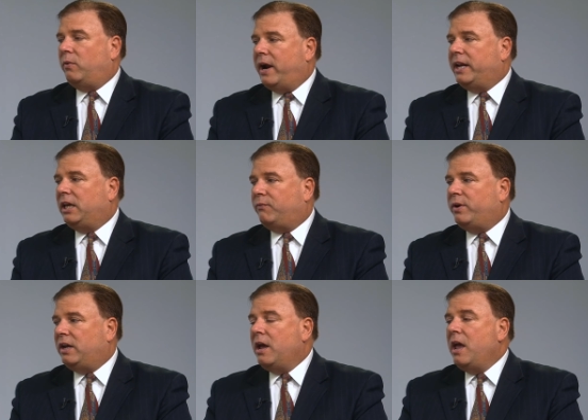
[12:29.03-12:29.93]
rating, if
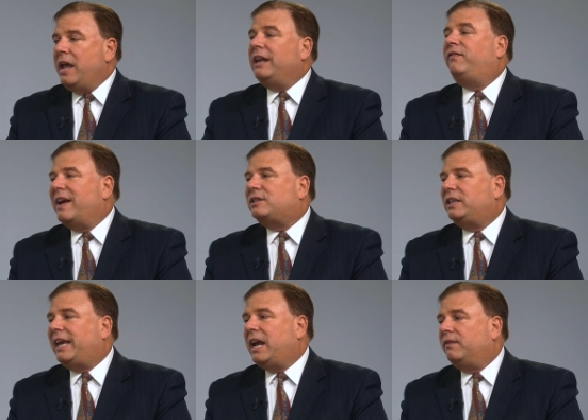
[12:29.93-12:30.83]
we
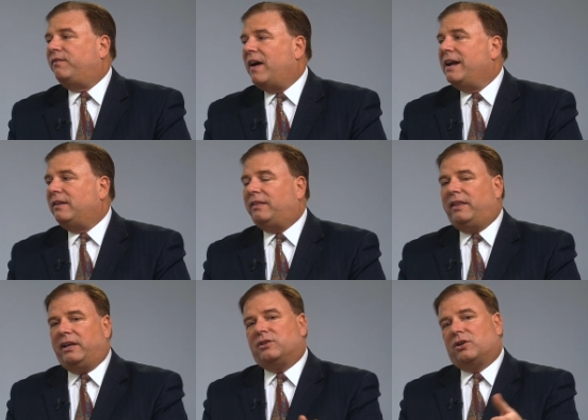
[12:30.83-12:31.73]
investigate and find that
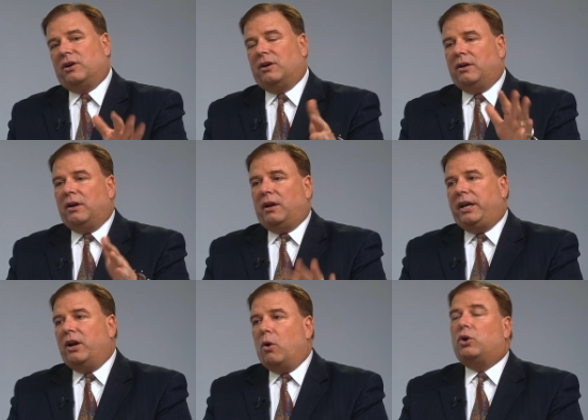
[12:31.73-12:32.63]
things are
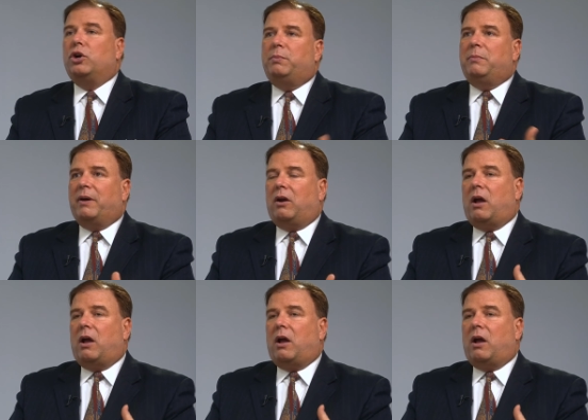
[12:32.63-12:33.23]
you know, could be better.